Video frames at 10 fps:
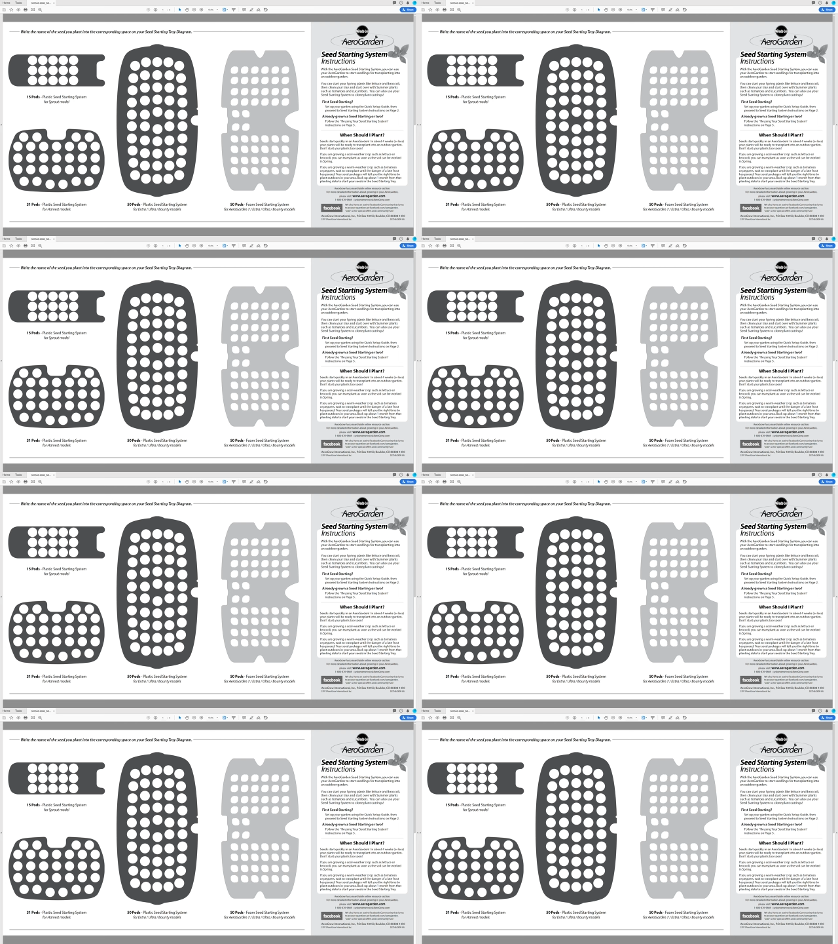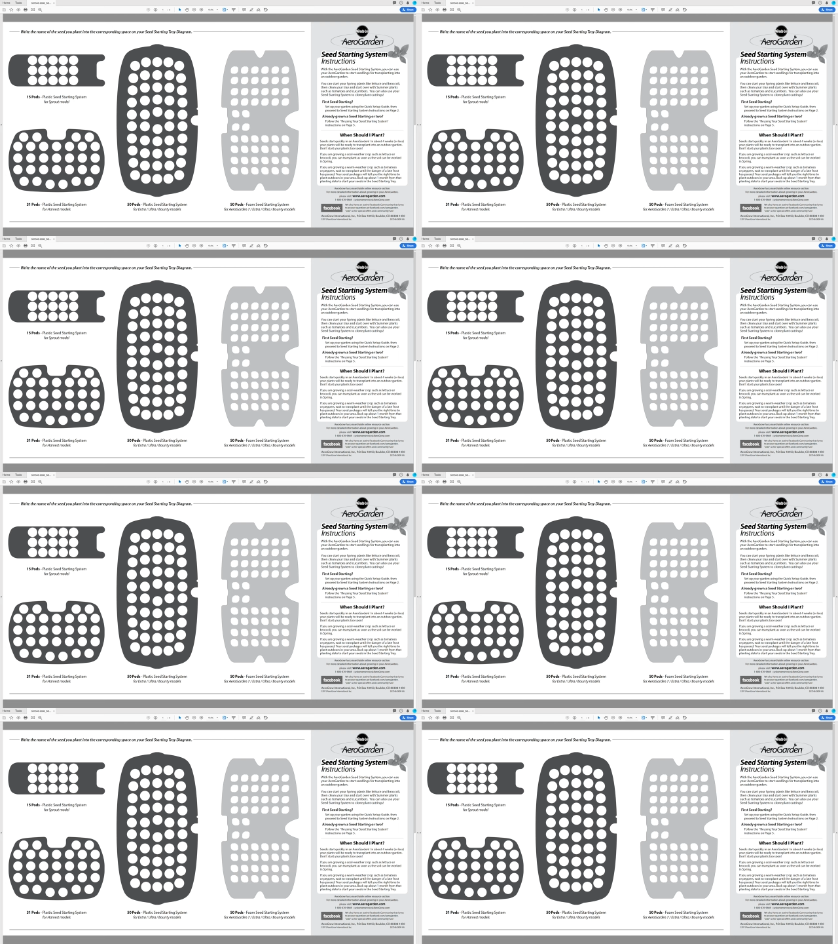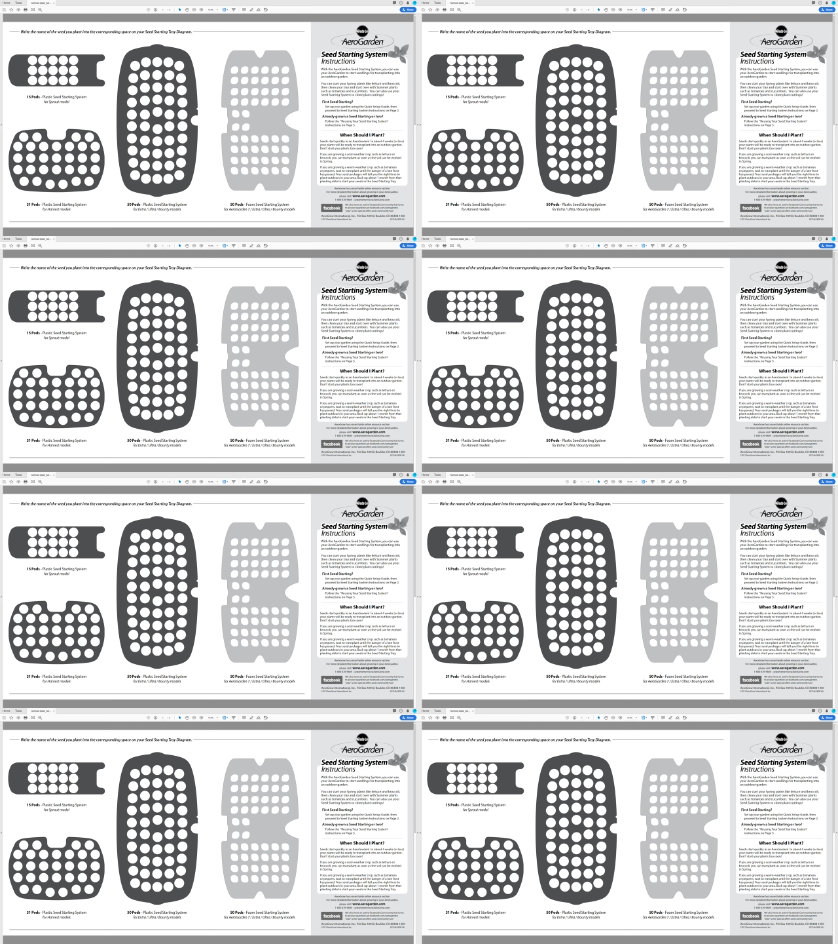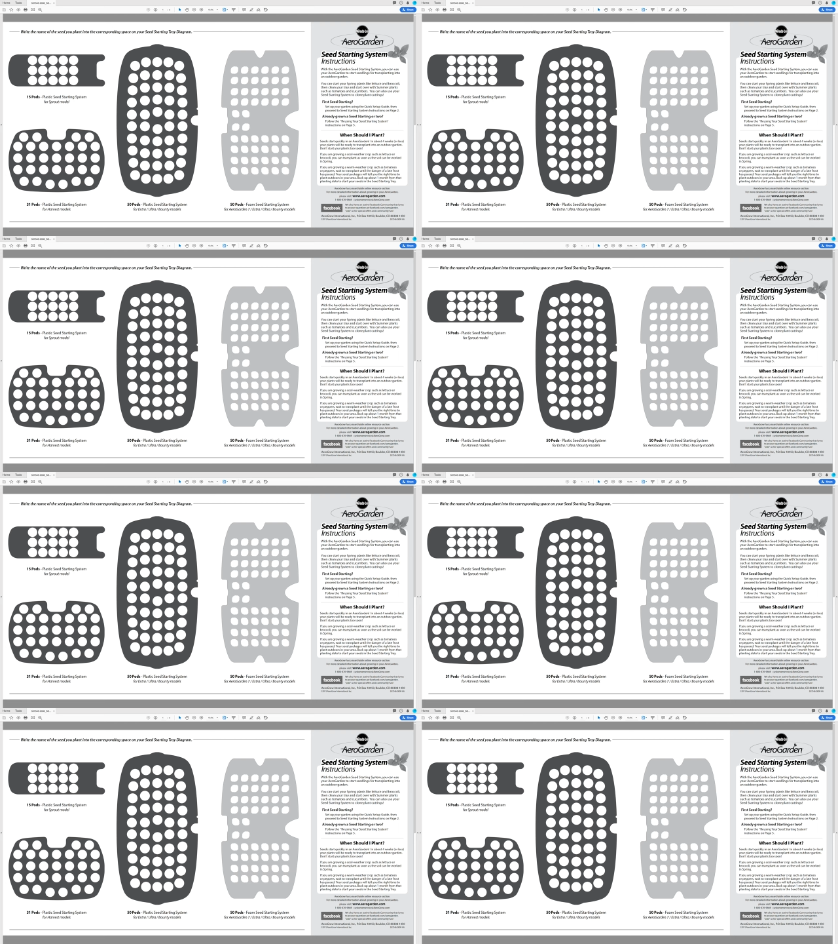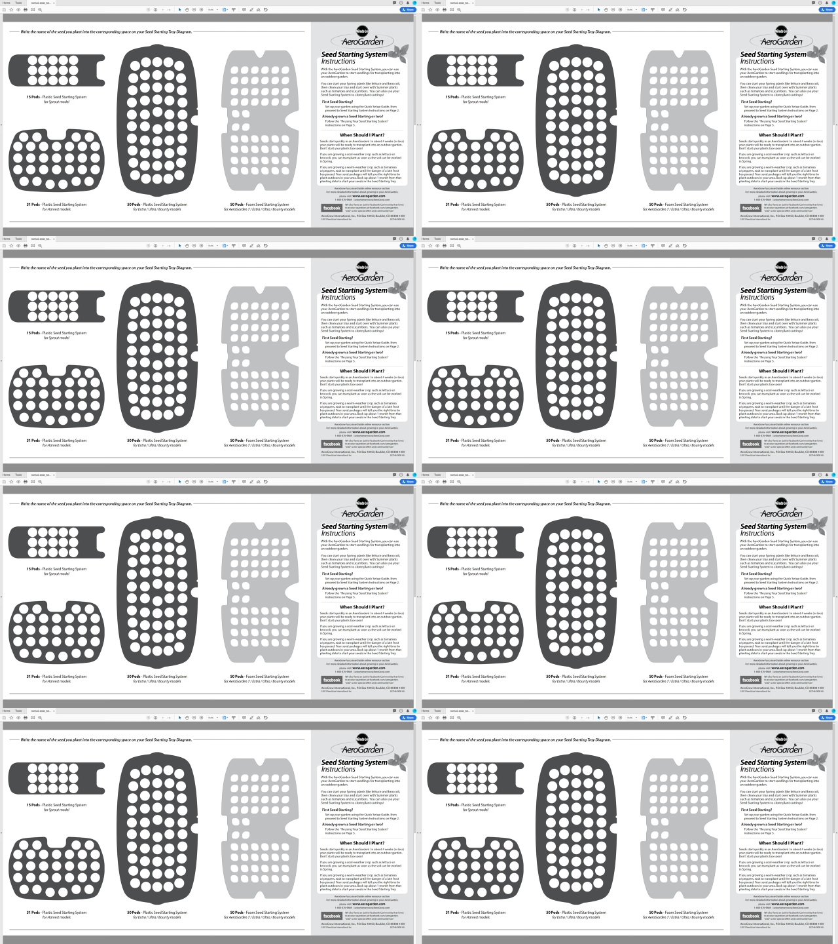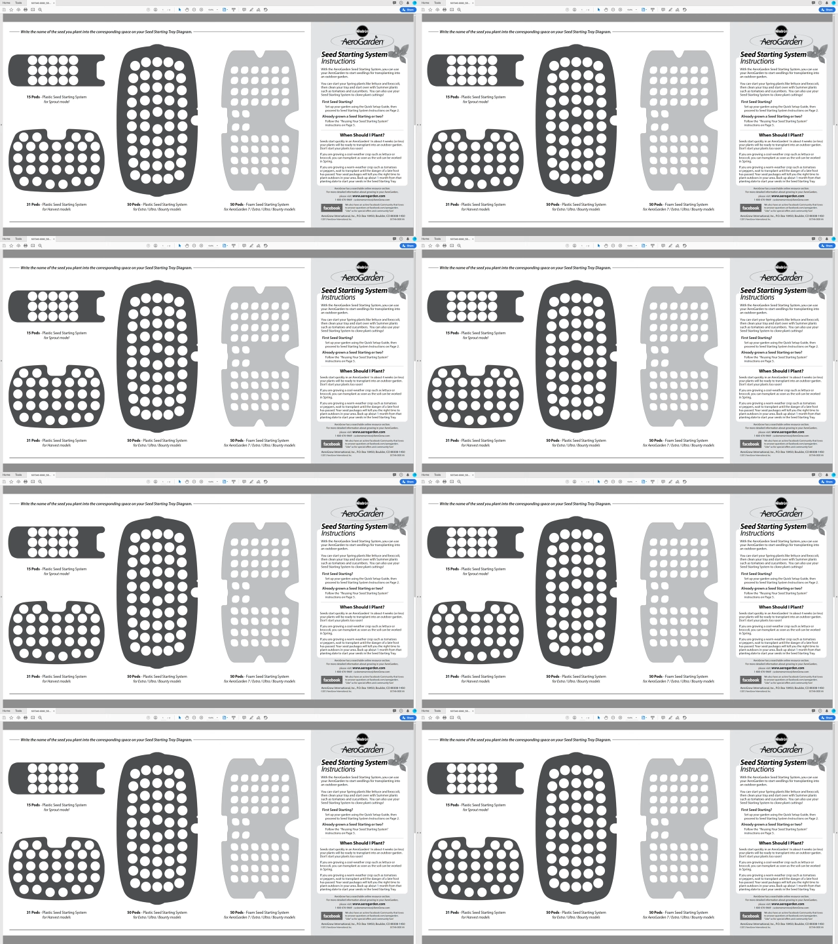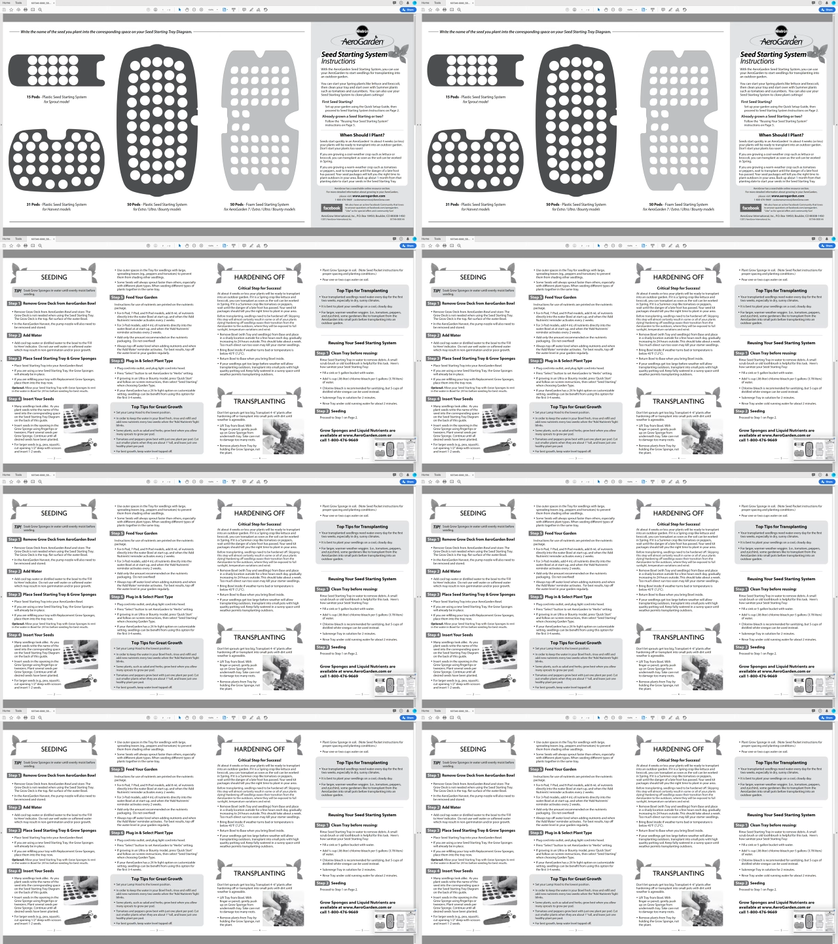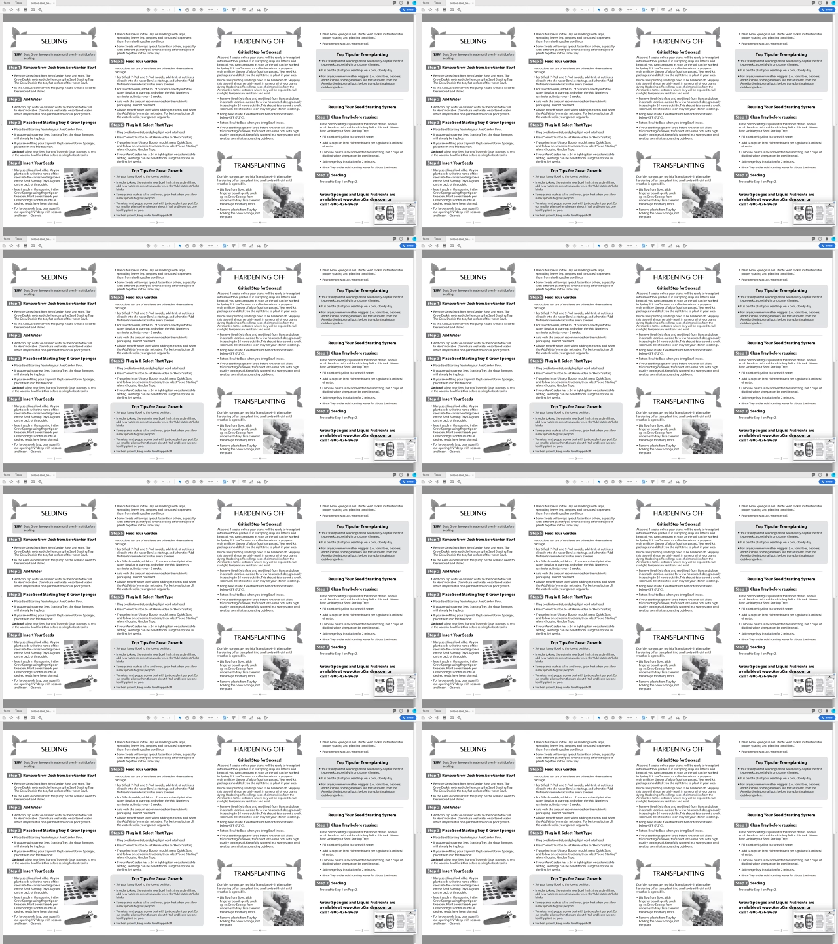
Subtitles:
No face is visible, so there are no lips to read.